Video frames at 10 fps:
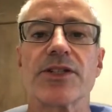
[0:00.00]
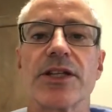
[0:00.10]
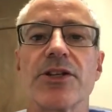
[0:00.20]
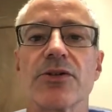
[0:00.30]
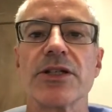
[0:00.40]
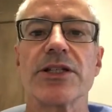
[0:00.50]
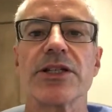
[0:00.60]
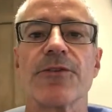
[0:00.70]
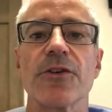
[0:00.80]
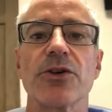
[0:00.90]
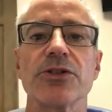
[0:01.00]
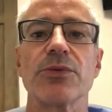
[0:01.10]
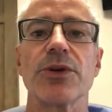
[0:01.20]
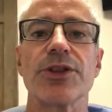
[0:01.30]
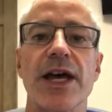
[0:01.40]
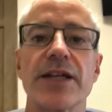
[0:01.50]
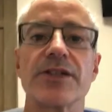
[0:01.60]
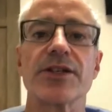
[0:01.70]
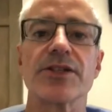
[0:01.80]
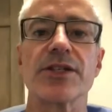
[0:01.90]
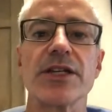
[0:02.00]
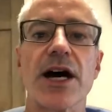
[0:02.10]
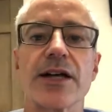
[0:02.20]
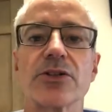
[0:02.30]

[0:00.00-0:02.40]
And the only difficulty with that is it's not